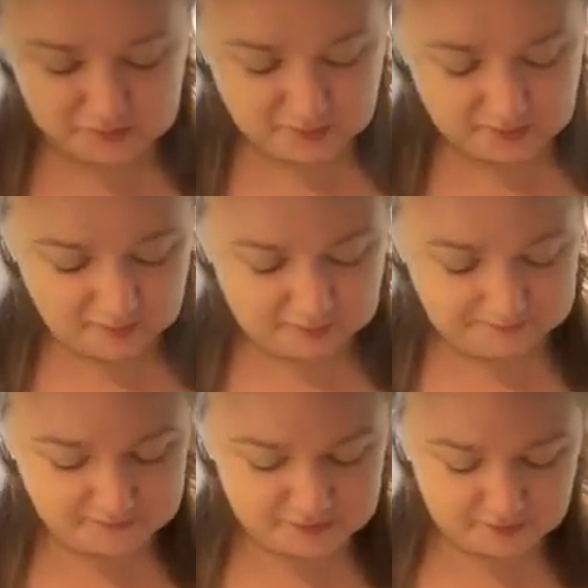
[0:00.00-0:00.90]
So which is
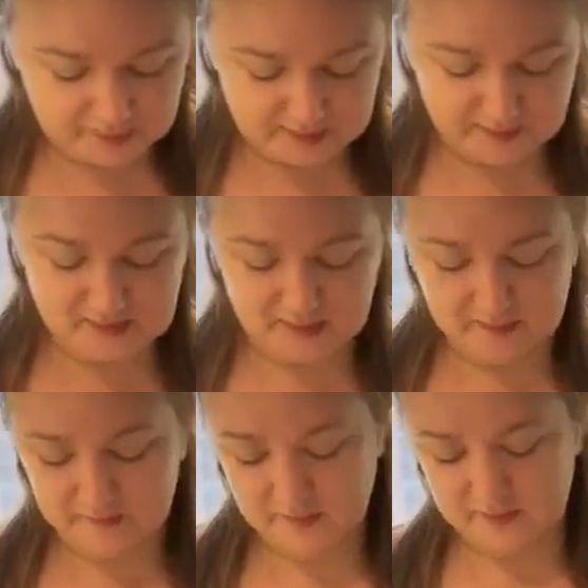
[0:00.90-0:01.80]
pretty cool. So I'm
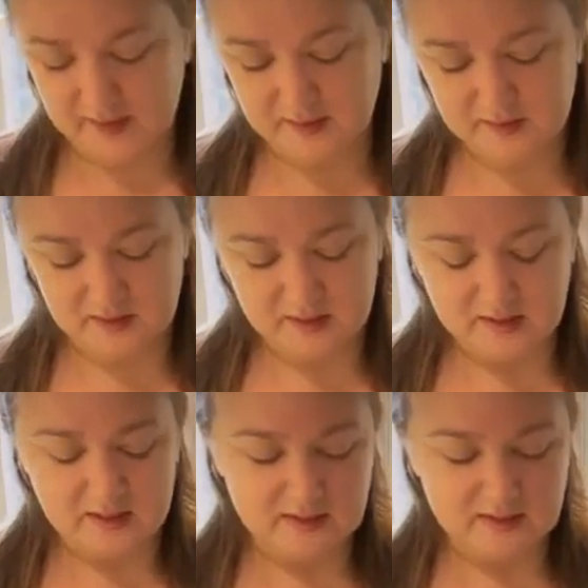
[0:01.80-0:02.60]
excited for that.